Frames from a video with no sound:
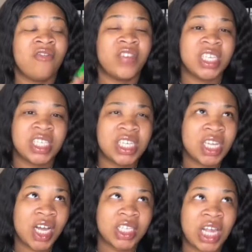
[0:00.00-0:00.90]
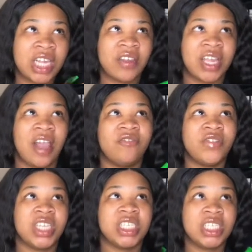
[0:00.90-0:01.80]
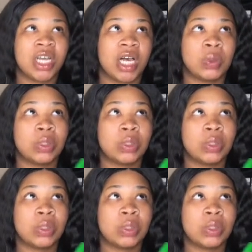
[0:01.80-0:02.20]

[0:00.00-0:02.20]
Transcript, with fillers: $15 like I think $15